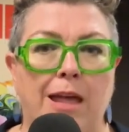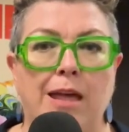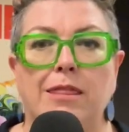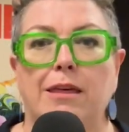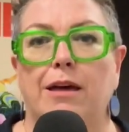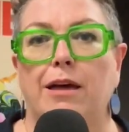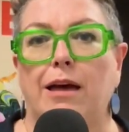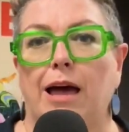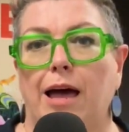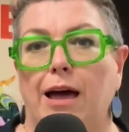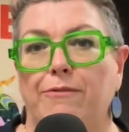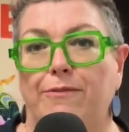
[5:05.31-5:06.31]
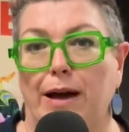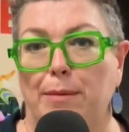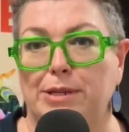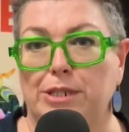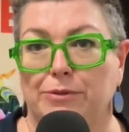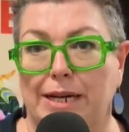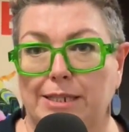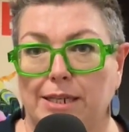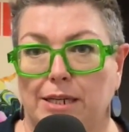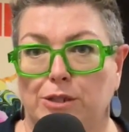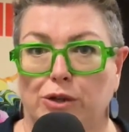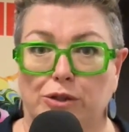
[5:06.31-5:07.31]
The FaBA
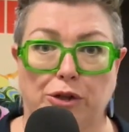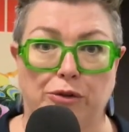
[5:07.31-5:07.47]
director, Dr.